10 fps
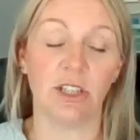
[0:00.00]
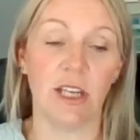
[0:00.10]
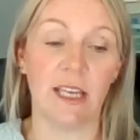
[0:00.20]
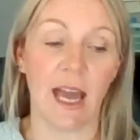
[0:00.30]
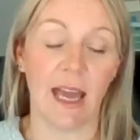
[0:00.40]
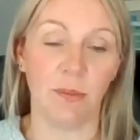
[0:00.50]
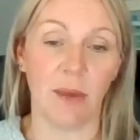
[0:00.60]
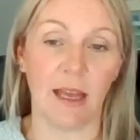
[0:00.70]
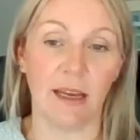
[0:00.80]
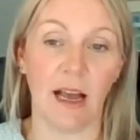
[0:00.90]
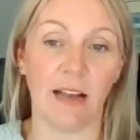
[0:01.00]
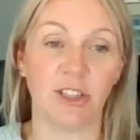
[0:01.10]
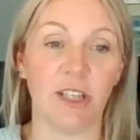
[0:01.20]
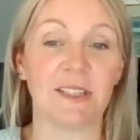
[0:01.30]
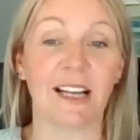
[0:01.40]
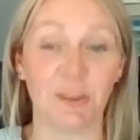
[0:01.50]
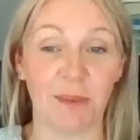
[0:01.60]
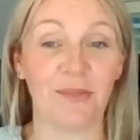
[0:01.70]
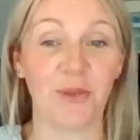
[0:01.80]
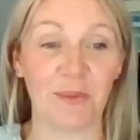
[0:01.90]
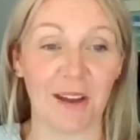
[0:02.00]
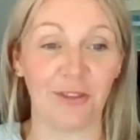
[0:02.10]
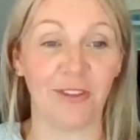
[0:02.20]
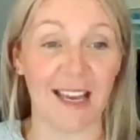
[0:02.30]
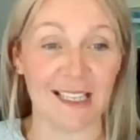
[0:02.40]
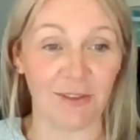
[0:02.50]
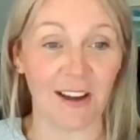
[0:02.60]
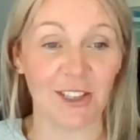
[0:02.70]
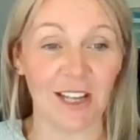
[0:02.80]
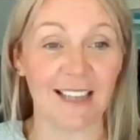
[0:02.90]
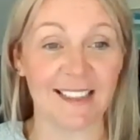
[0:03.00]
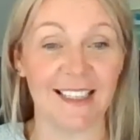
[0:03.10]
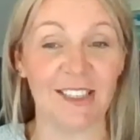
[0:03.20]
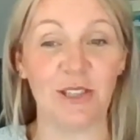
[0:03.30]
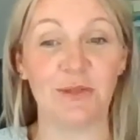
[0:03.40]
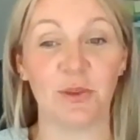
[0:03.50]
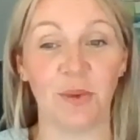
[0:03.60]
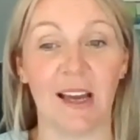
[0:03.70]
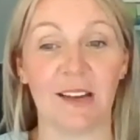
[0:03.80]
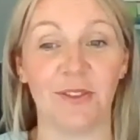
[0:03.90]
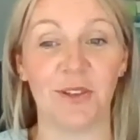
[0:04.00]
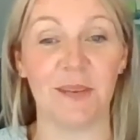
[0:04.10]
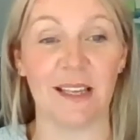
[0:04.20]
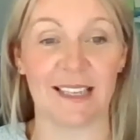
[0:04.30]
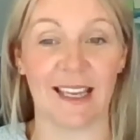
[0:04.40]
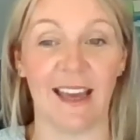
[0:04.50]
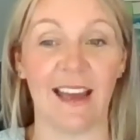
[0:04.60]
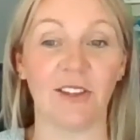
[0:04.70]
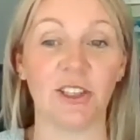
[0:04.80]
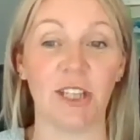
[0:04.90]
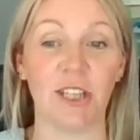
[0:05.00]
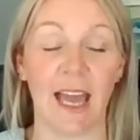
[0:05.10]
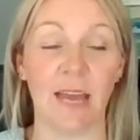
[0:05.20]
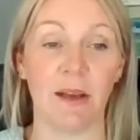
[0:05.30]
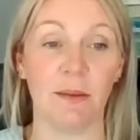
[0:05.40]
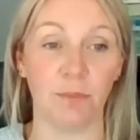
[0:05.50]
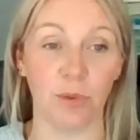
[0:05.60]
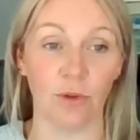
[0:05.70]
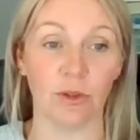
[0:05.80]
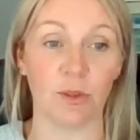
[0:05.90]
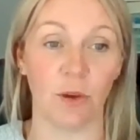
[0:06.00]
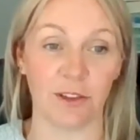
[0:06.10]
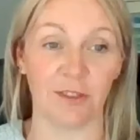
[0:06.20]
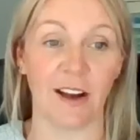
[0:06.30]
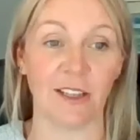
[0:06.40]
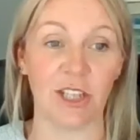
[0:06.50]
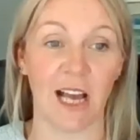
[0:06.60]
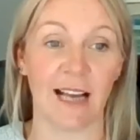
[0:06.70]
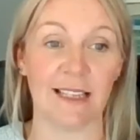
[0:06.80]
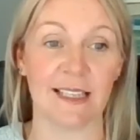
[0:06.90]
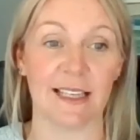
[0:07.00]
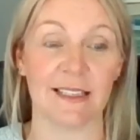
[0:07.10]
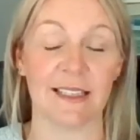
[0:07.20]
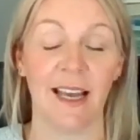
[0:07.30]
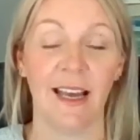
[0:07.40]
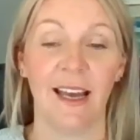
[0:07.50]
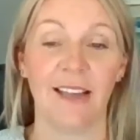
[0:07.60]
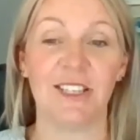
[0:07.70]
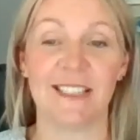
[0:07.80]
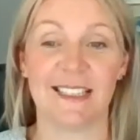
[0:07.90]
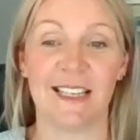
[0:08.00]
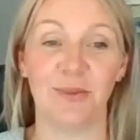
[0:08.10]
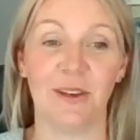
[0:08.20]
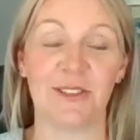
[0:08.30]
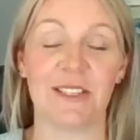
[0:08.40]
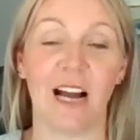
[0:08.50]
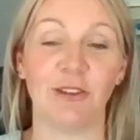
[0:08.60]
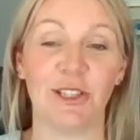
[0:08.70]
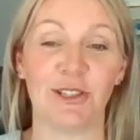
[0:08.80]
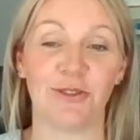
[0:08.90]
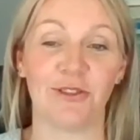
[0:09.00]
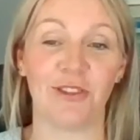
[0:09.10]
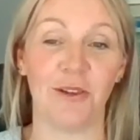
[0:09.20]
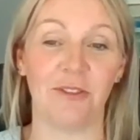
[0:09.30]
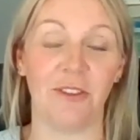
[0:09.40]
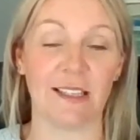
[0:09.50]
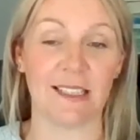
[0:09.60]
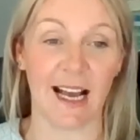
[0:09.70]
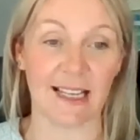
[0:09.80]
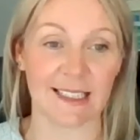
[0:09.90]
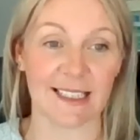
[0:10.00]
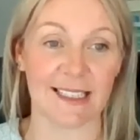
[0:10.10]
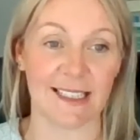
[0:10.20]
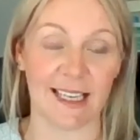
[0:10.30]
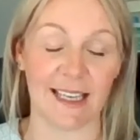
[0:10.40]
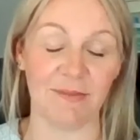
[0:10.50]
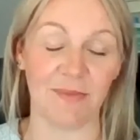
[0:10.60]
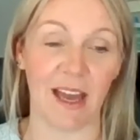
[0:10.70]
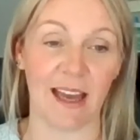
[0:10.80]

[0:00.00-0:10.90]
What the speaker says: she came in and she was actually one of my first franchisees. She used to work for me as a carer. She came in and bought one of the franchises. She's still with us now. She's grown a fantastic team,